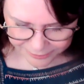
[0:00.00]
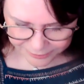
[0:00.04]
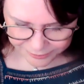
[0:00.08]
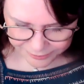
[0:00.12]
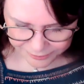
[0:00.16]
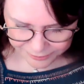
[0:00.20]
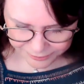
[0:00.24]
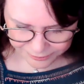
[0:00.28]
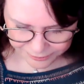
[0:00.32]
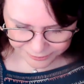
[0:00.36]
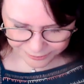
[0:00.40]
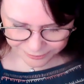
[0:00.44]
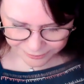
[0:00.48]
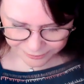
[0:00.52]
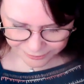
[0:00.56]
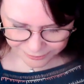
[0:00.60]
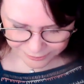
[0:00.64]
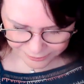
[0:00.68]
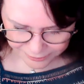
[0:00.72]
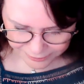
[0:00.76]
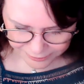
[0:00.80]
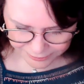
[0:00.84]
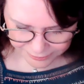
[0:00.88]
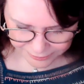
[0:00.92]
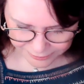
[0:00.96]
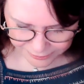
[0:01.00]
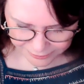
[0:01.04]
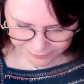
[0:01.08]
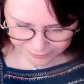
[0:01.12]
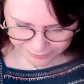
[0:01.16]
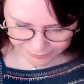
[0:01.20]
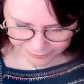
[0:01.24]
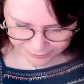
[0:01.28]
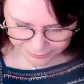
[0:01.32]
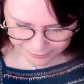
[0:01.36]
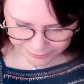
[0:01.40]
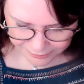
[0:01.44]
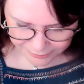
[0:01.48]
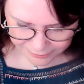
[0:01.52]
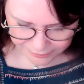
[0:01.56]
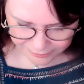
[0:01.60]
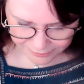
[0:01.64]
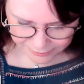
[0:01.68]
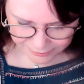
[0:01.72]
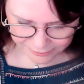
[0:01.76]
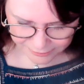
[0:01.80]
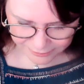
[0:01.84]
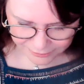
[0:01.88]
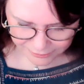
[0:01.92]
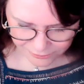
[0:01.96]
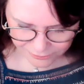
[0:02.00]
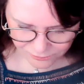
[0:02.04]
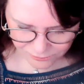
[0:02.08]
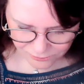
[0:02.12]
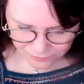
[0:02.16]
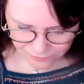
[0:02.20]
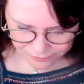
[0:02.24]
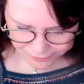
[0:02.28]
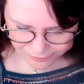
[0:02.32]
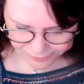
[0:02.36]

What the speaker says: Nothing is said.